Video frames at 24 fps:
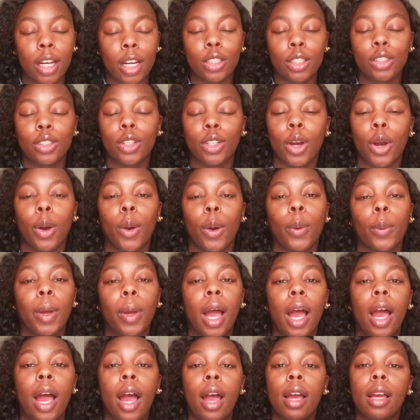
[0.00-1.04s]
So,
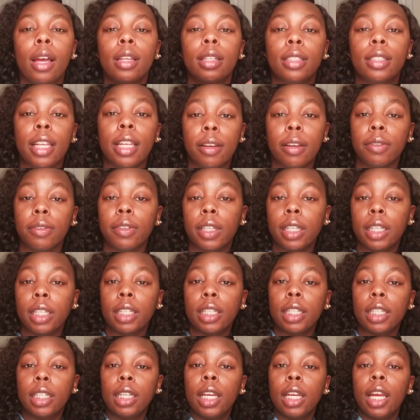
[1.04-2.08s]

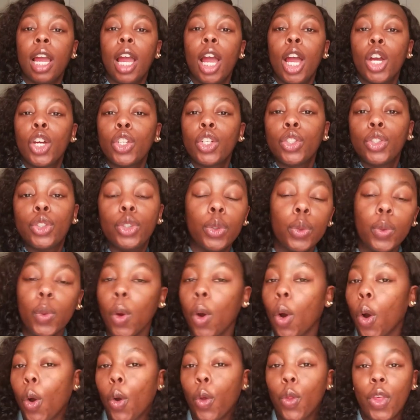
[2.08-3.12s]
definitely do
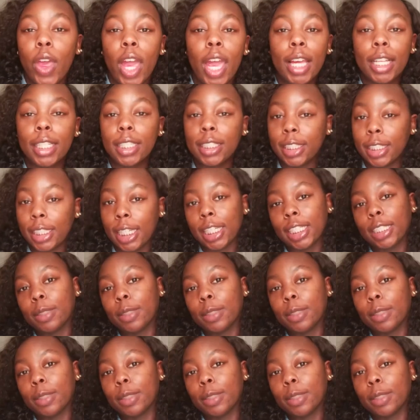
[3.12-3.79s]
all that, sis.